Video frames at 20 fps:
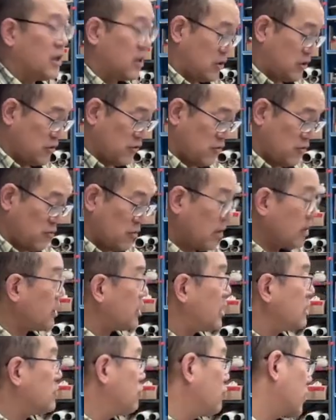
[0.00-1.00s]
you
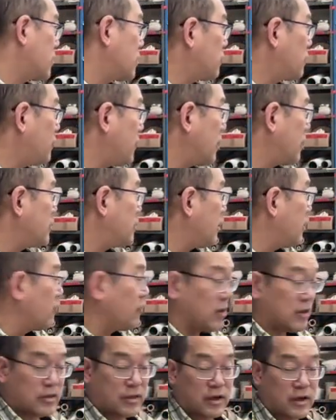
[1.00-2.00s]
get to express
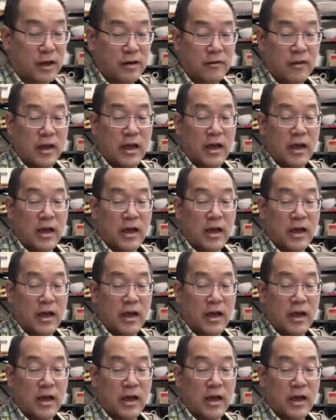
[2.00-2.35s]
everything.